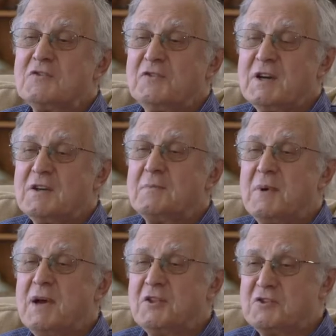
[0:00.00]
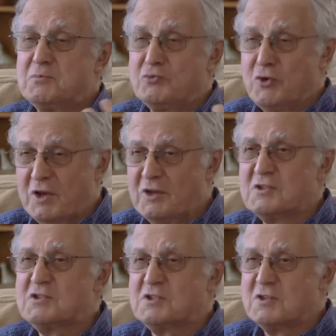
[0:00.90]
to find a path to bring
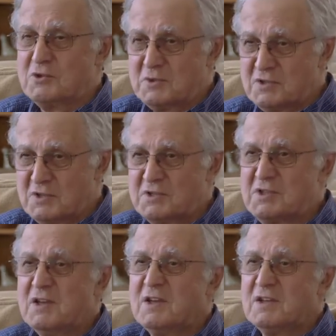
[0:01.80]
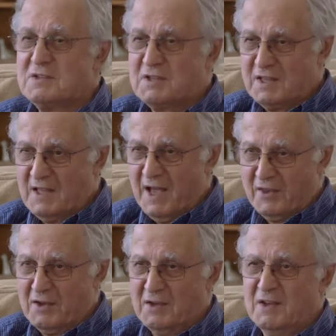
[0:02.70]
constituencies
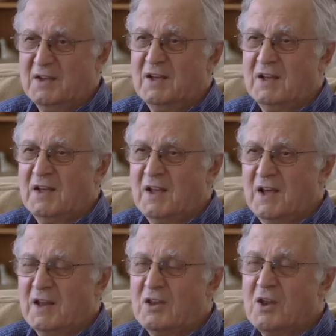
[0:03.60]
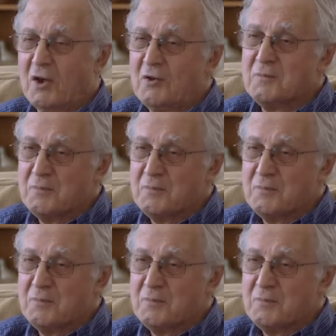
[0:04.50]
together and not